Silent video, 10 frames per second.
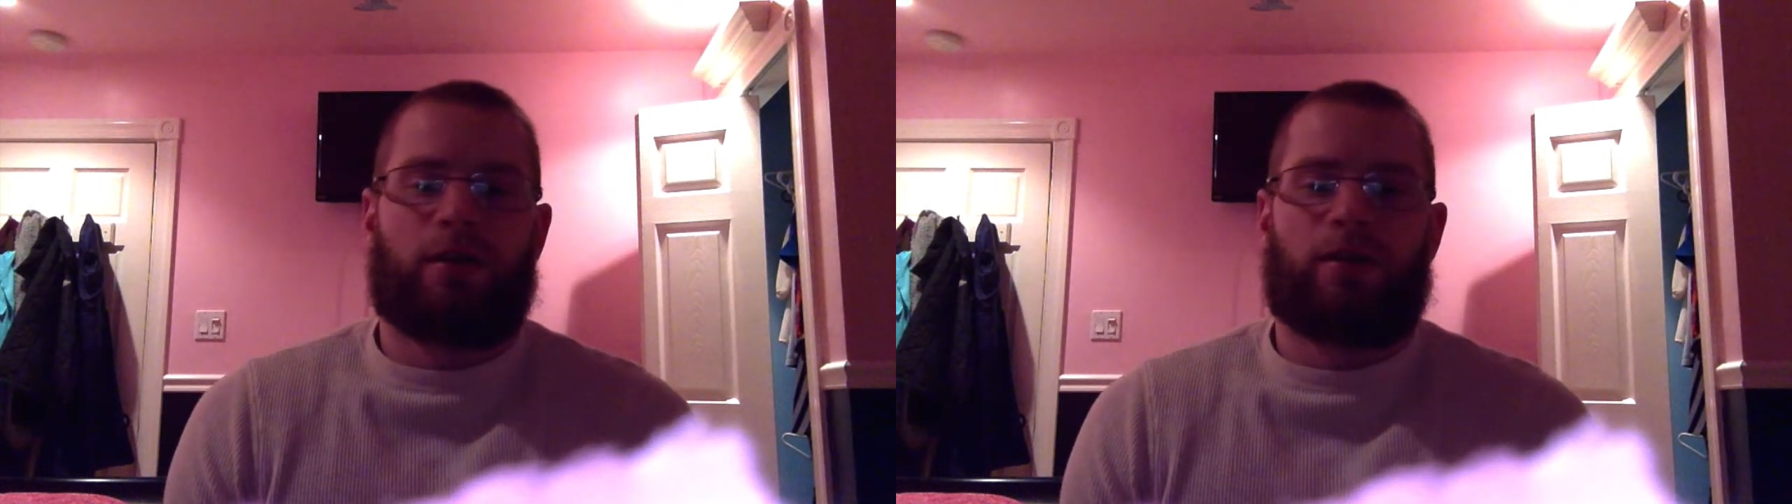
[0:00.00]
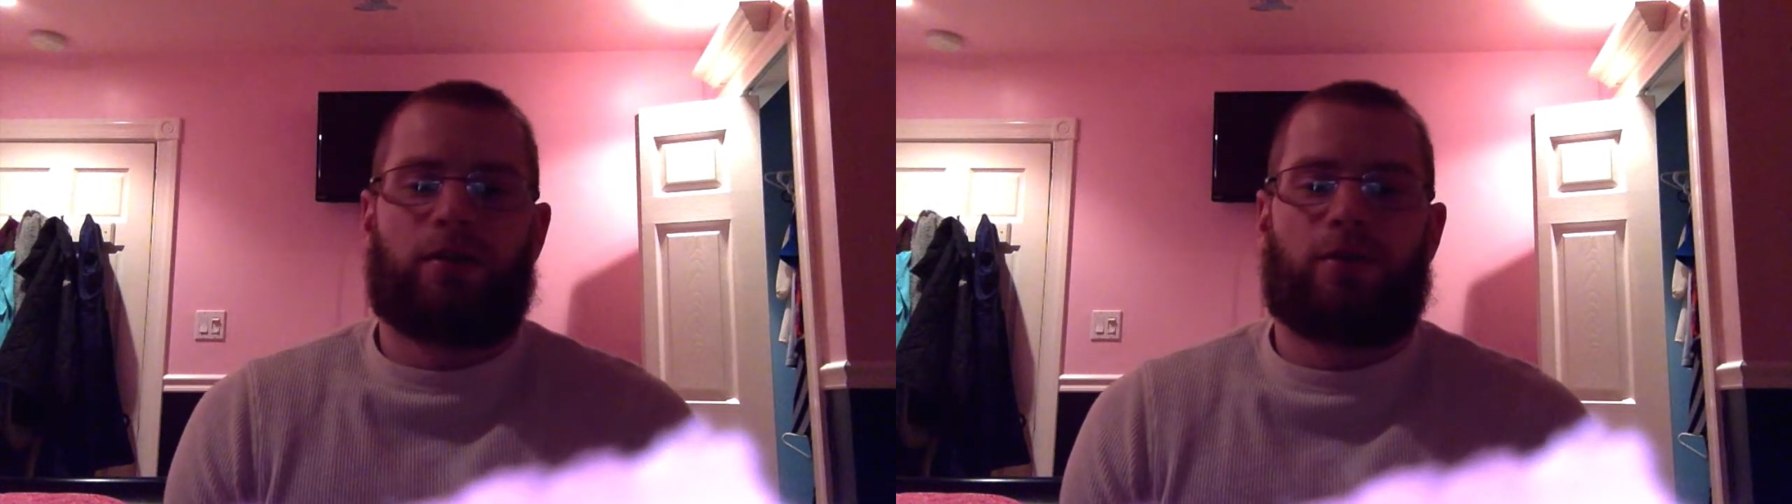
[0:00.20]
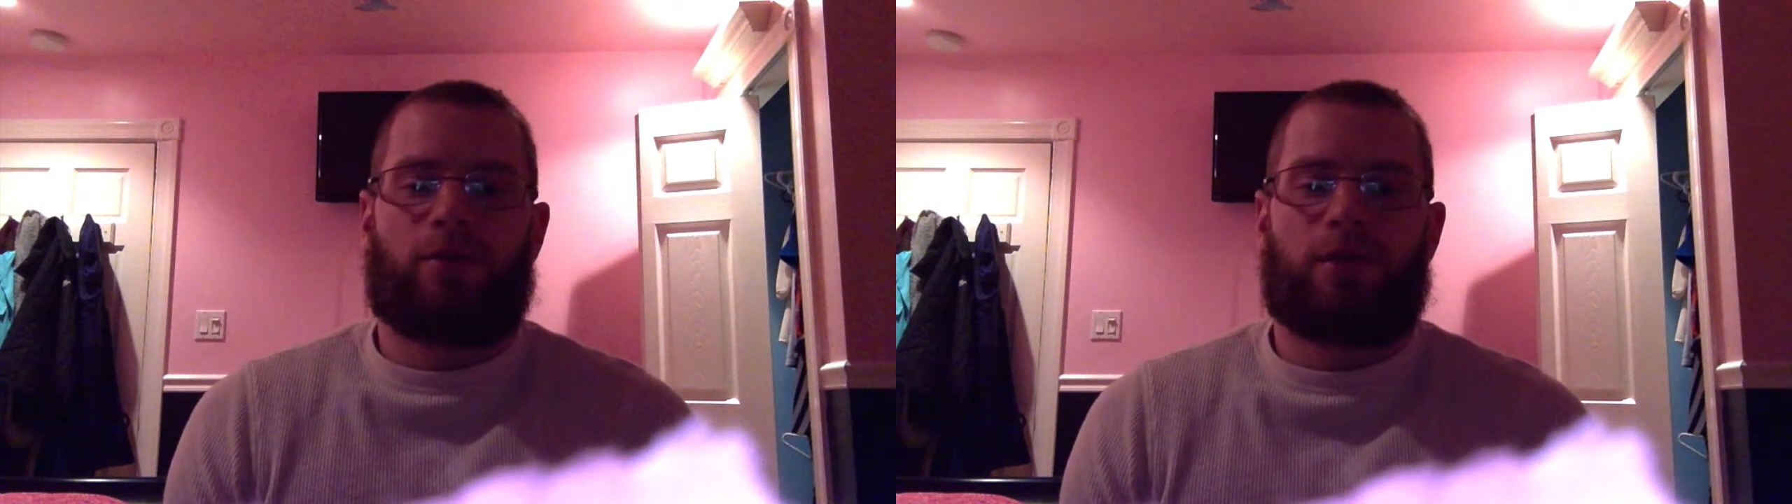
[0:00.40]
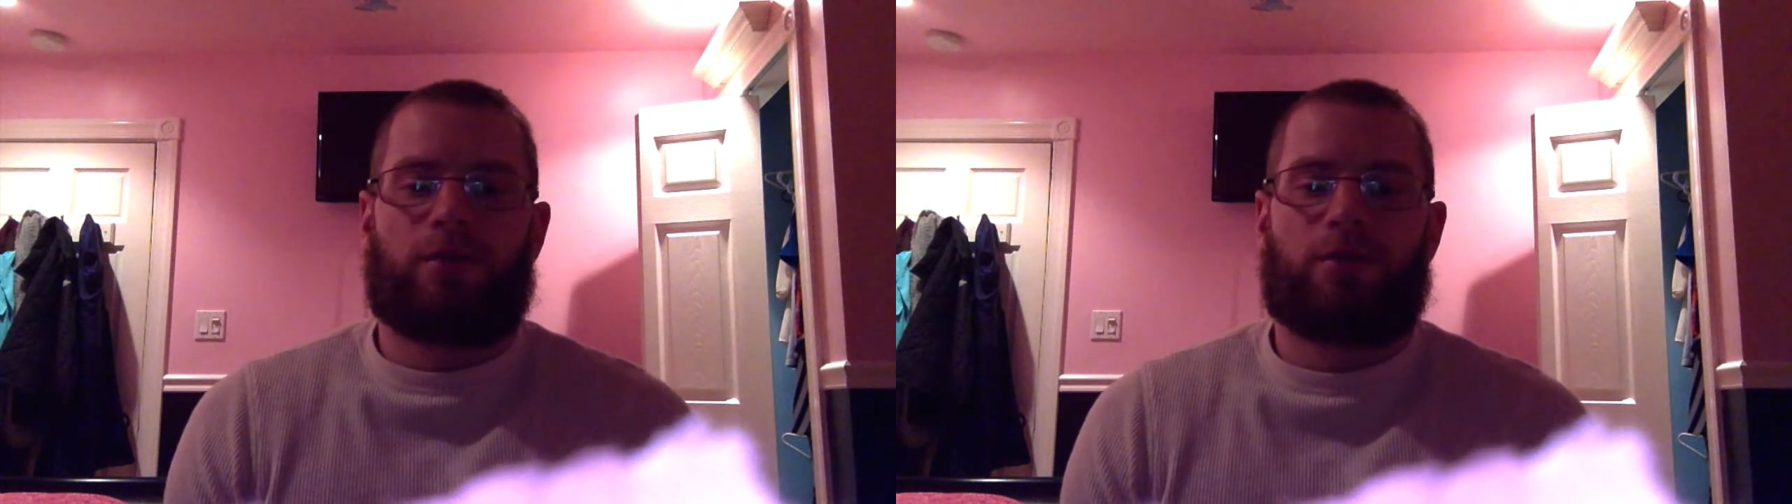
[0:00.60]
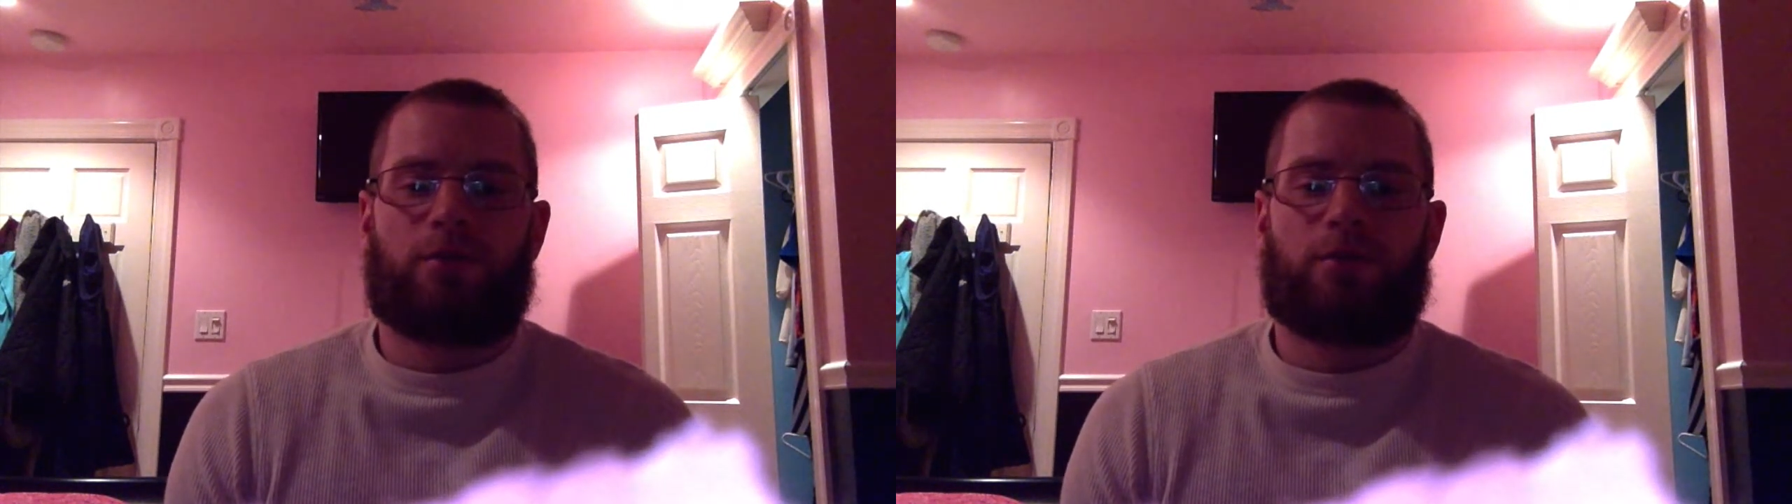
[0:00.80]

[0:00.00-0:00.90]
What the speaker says: and underwent